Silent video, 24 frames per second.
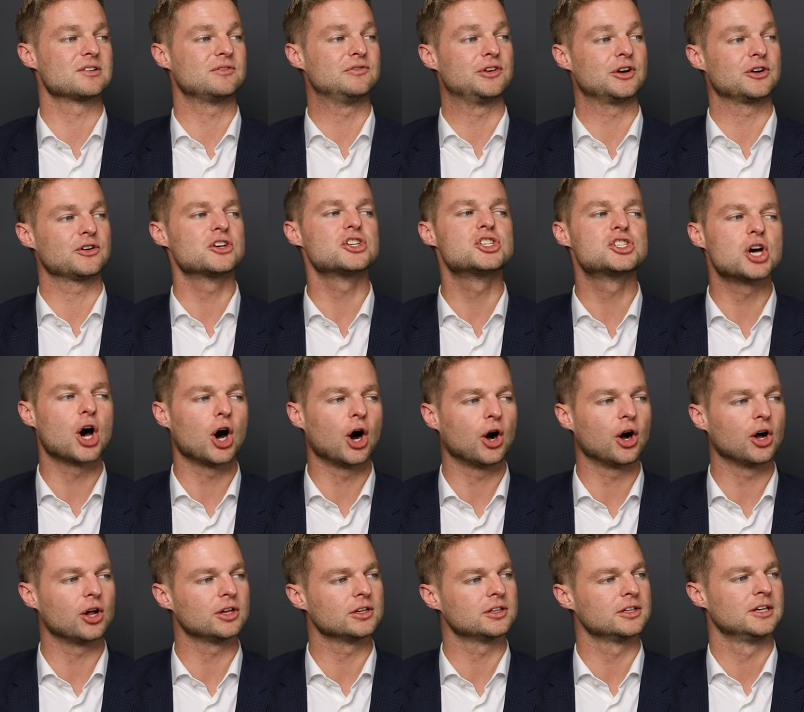it's a very
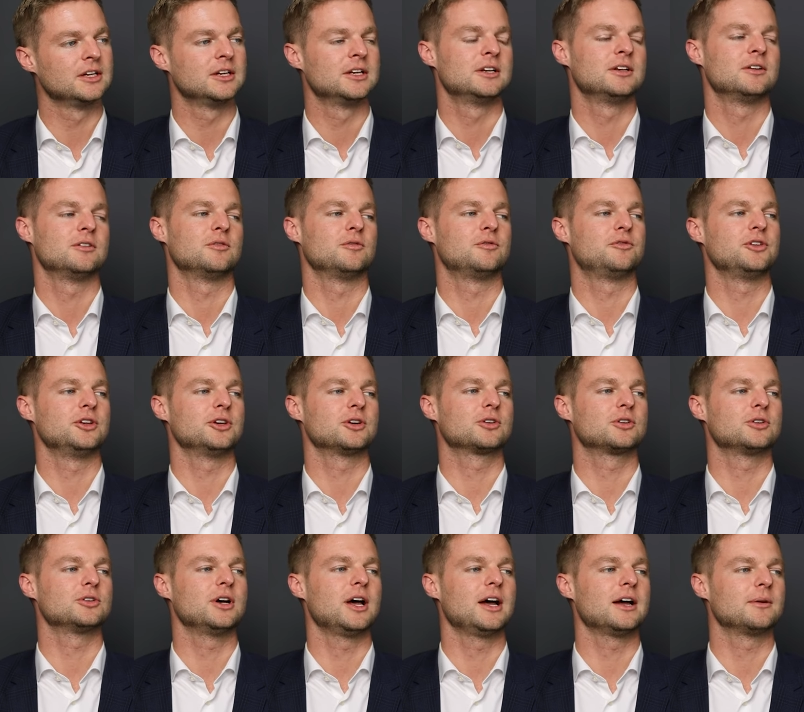tall
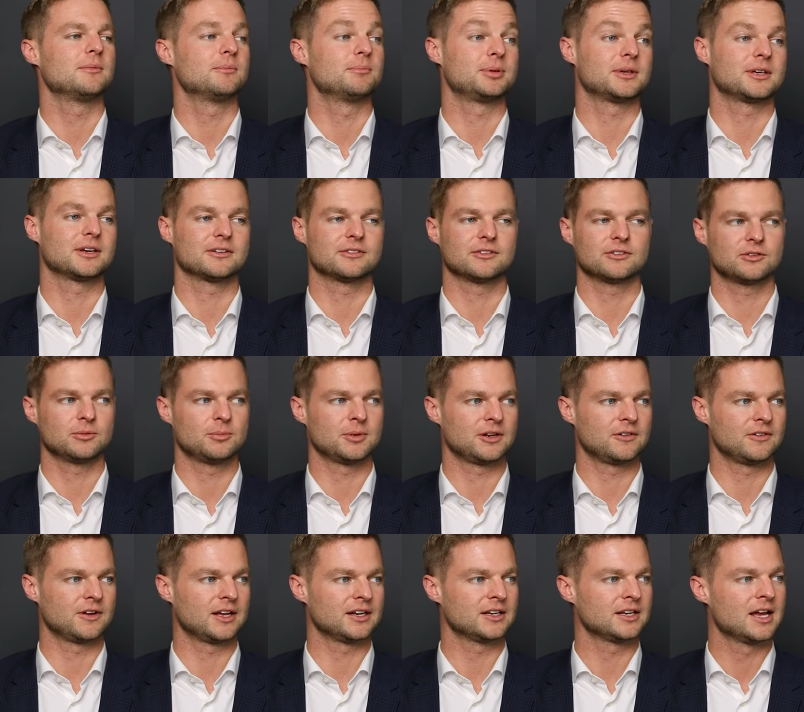vehicle because it's a
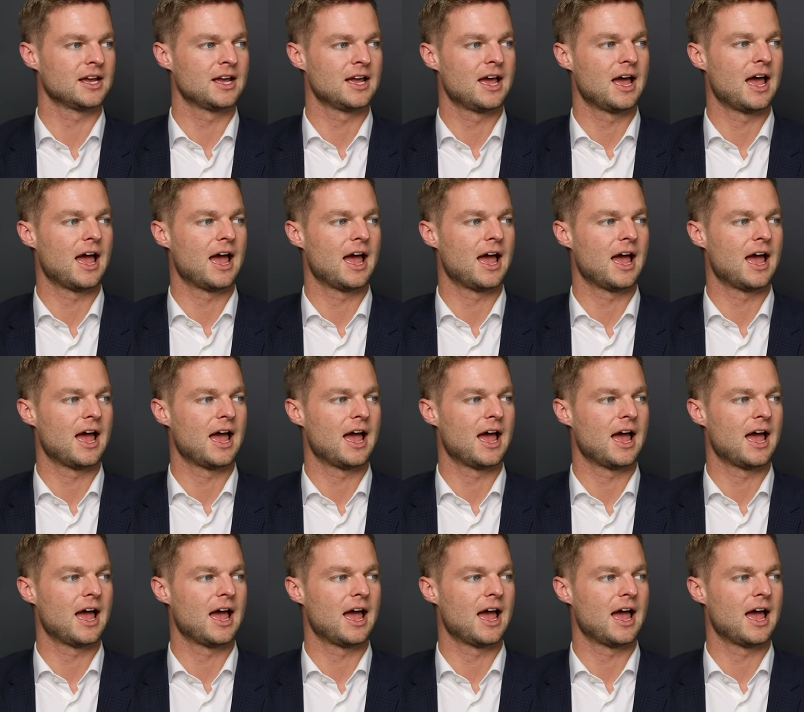minivan.